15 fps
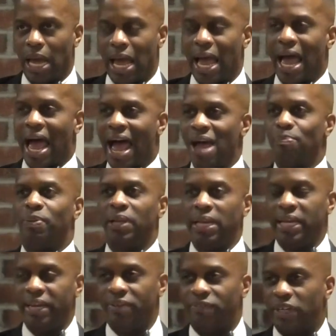I
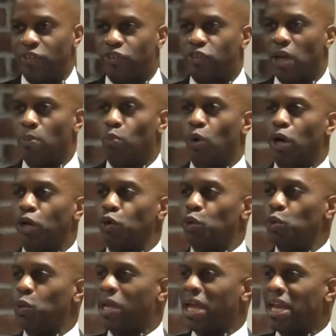believe that someone
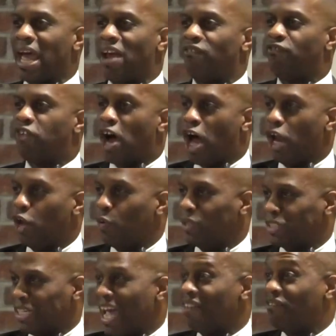who cannot follow
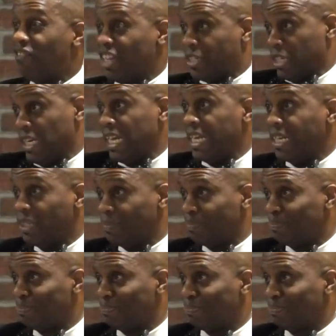is not fit to lead.